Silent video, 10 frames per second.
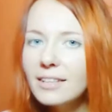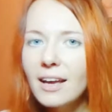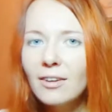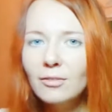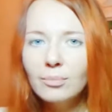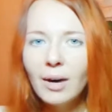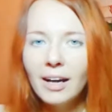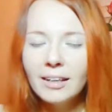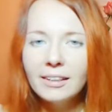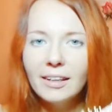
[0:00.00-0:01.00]
have
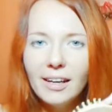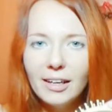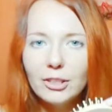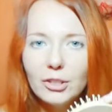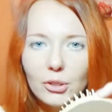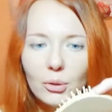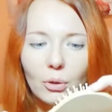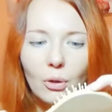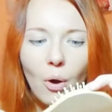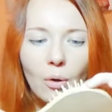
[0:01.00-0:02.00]
my hair
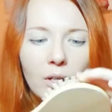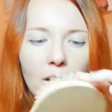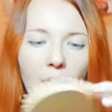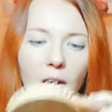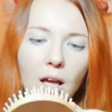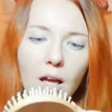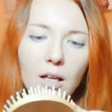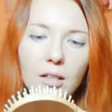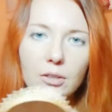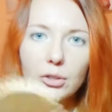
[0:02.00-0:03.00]
too long,
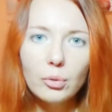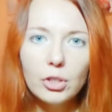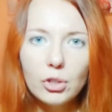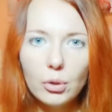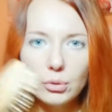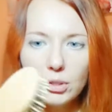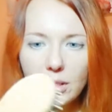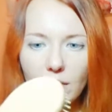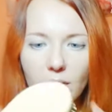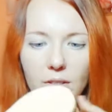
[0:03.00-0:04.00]
so I
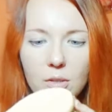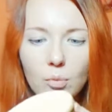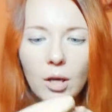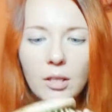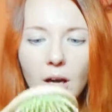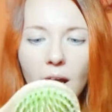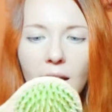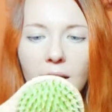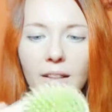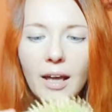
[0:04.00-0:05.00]
chose this one.
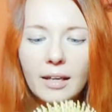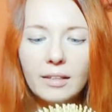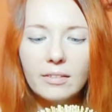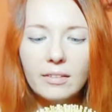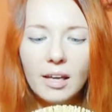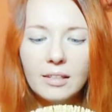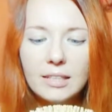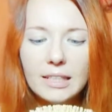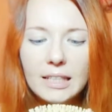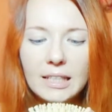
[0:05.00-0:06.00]
I like
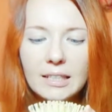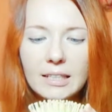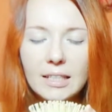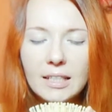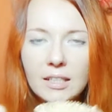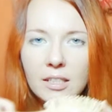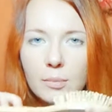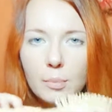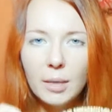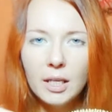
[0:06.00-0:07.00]
that it
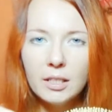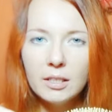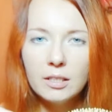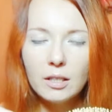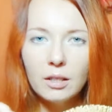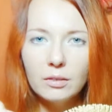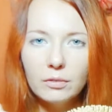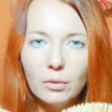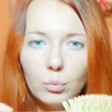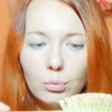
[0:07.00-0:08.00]
is made of
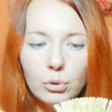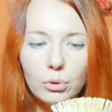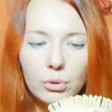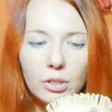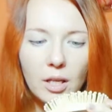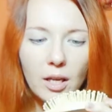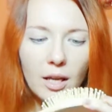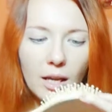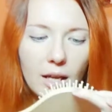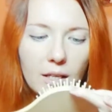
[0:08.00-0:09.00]
wood,
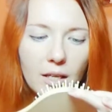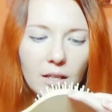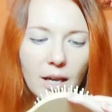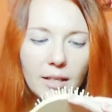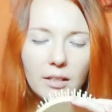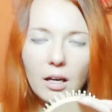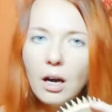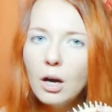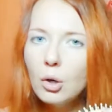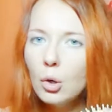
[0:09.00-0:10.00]
and I like
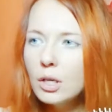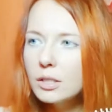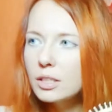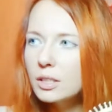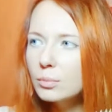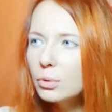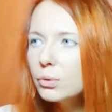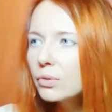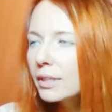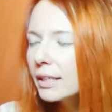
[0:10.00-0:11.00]
how
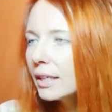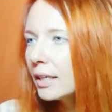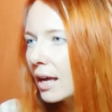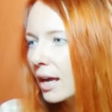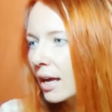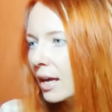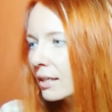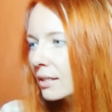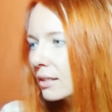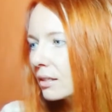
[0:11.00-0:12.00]
smoothly
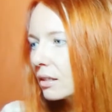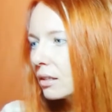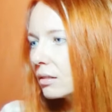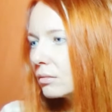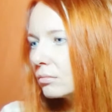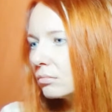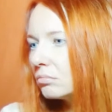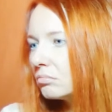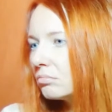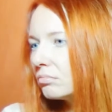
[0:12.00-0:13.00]
and
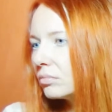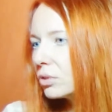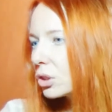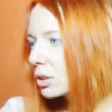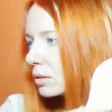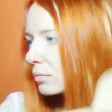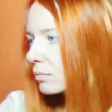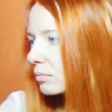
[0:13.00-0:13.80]
just,